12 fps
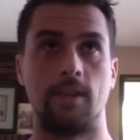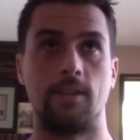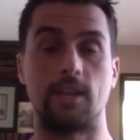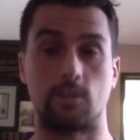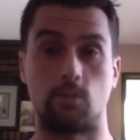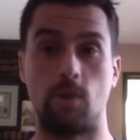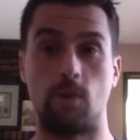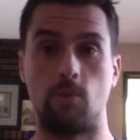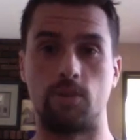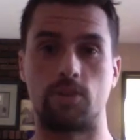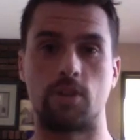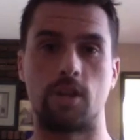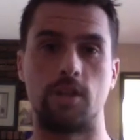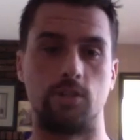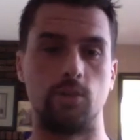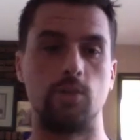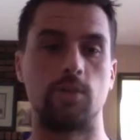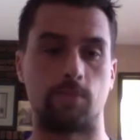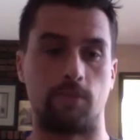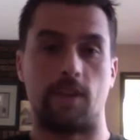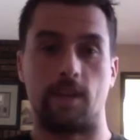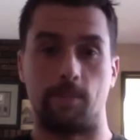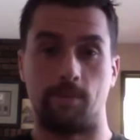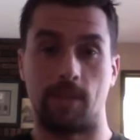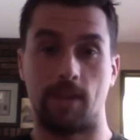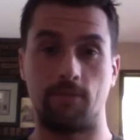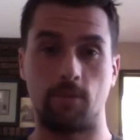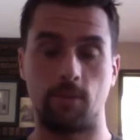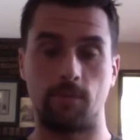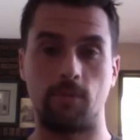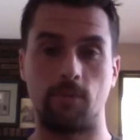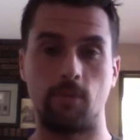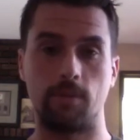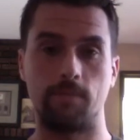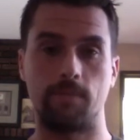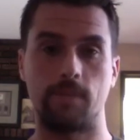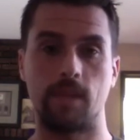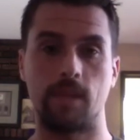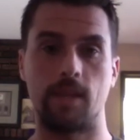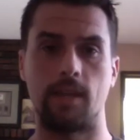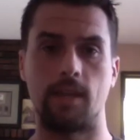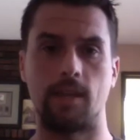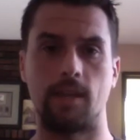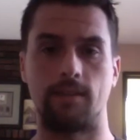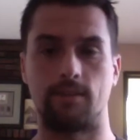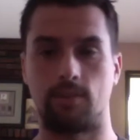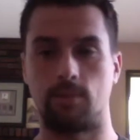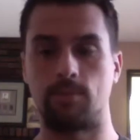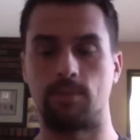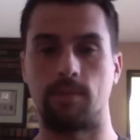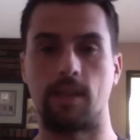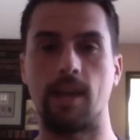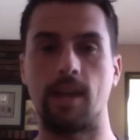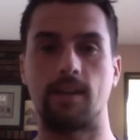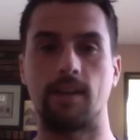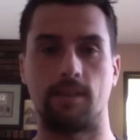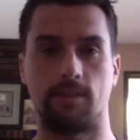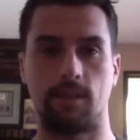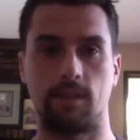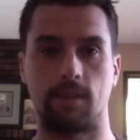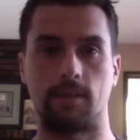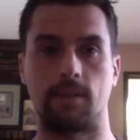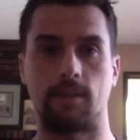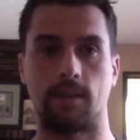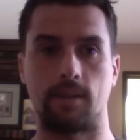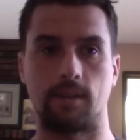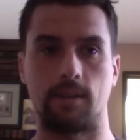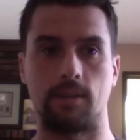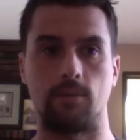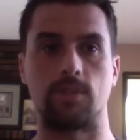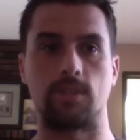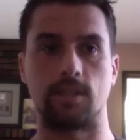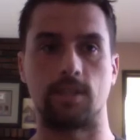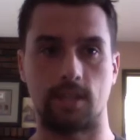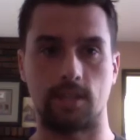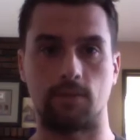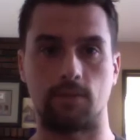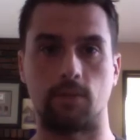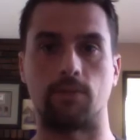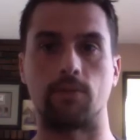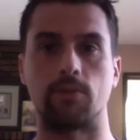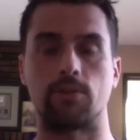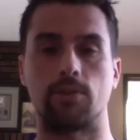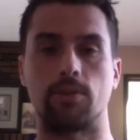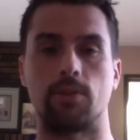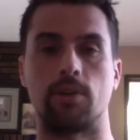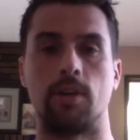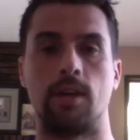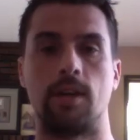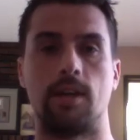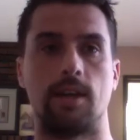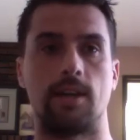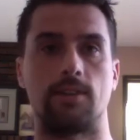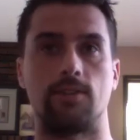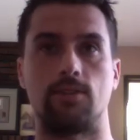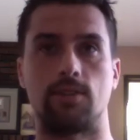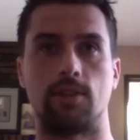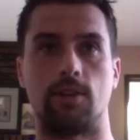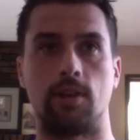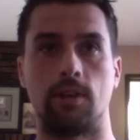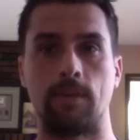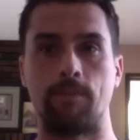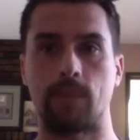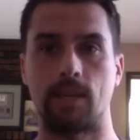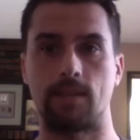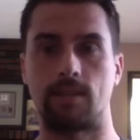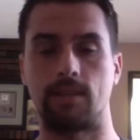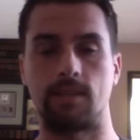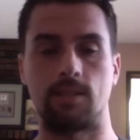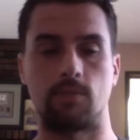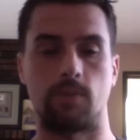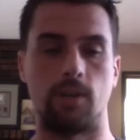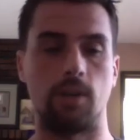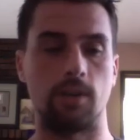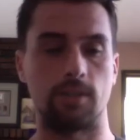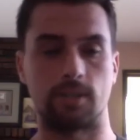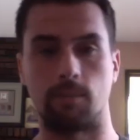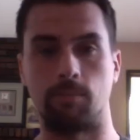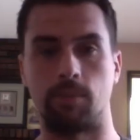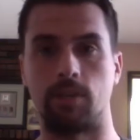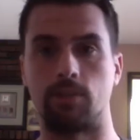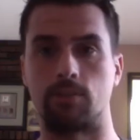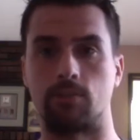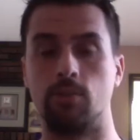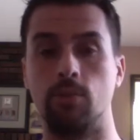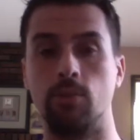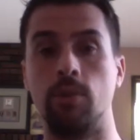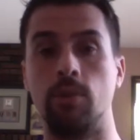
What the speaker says: what we're trying to do, is provide a platform for them. And in terms of that, I think it was successful for sure. And as you saw, as the season went on, some players grew,